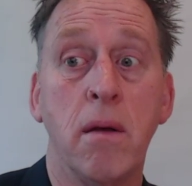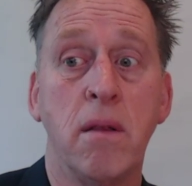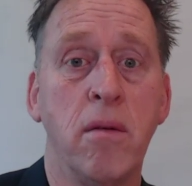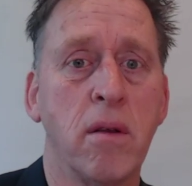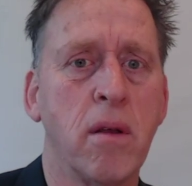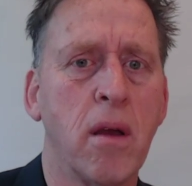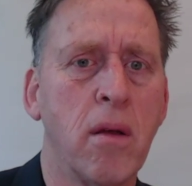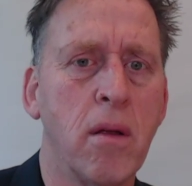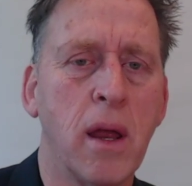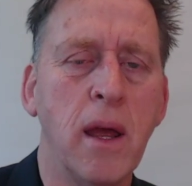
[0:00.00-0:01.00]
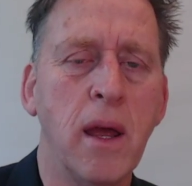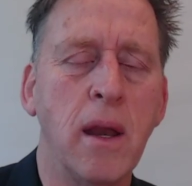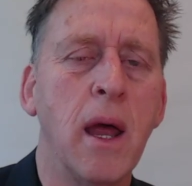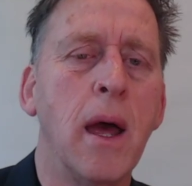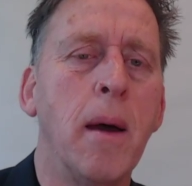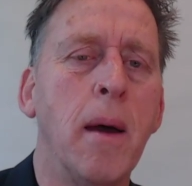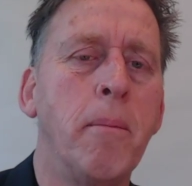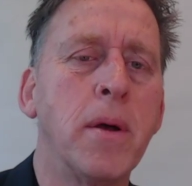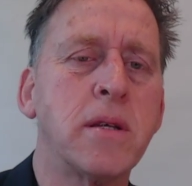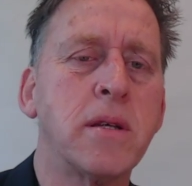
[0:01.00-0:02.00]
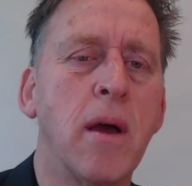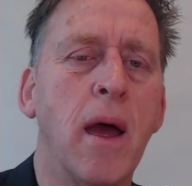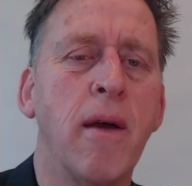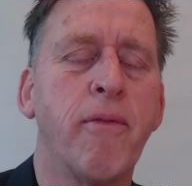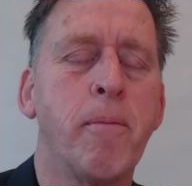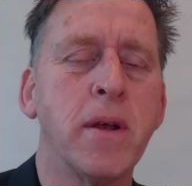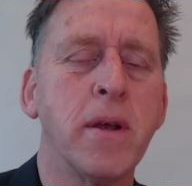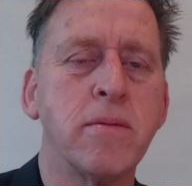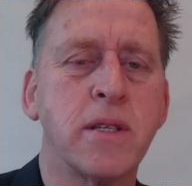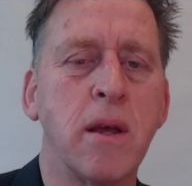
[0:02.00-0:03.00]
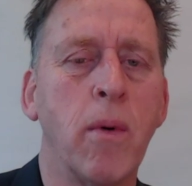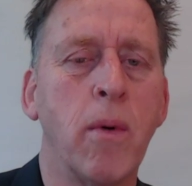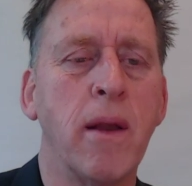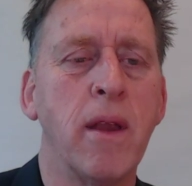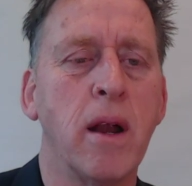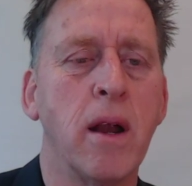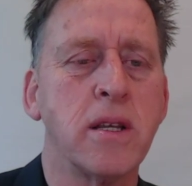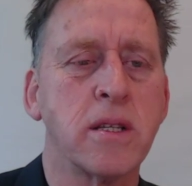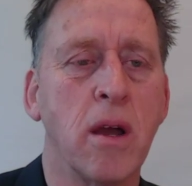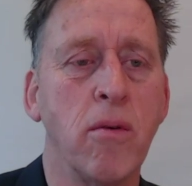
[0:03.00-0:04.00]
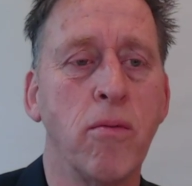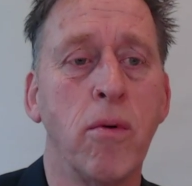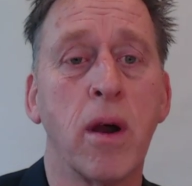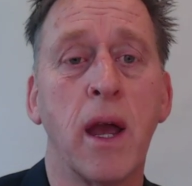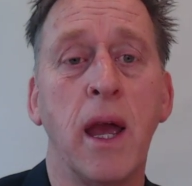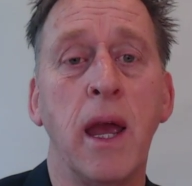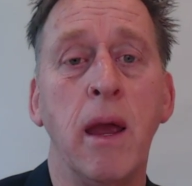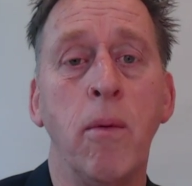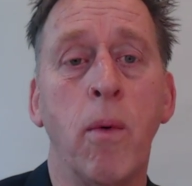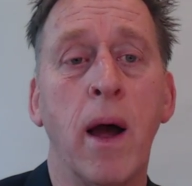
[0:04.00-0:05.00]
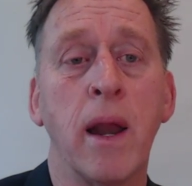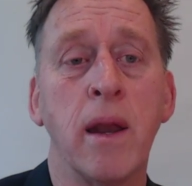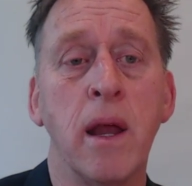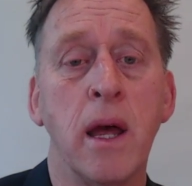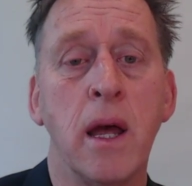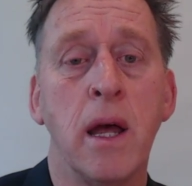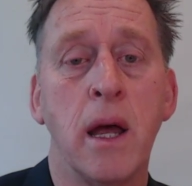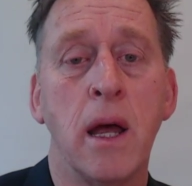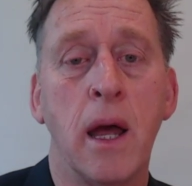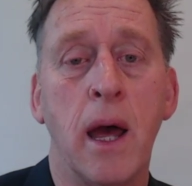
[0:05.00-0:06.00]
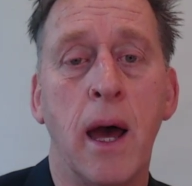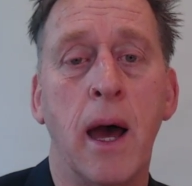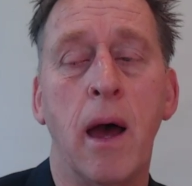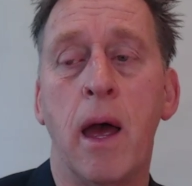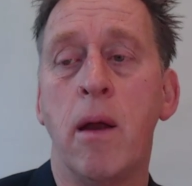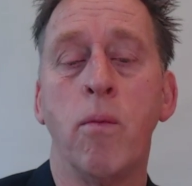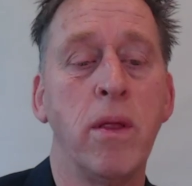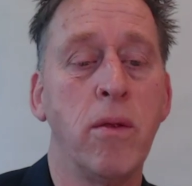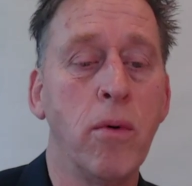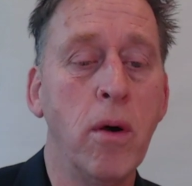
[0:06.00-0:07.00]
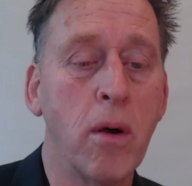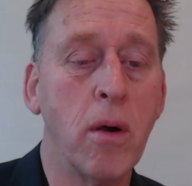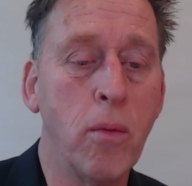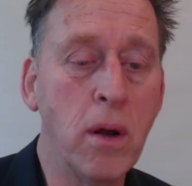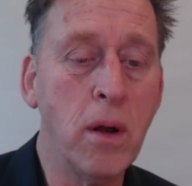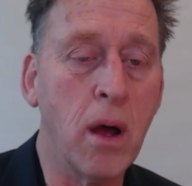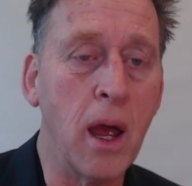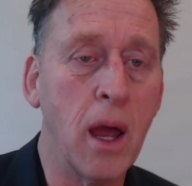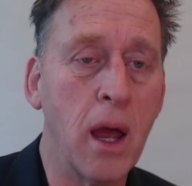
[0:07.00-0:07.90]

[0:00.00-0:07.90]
I do it again. If bishop c1, then I just go rook e1 and win the rook, wouldn't I?